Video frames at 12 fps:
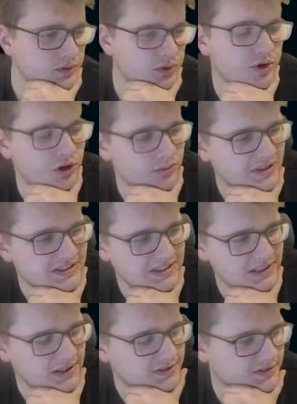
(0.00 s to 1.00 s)
Doing good
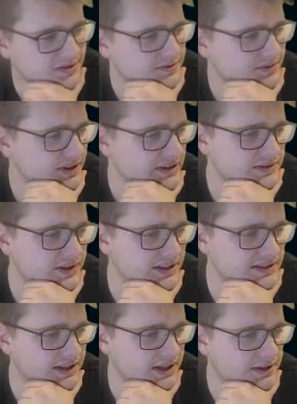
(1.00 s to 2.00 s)
myself. Thanks for
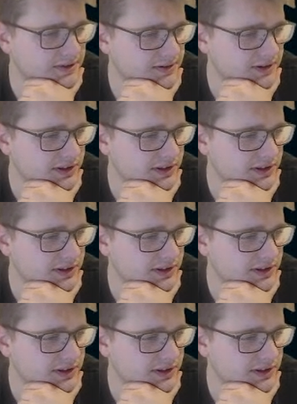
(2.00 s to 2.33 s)
asking.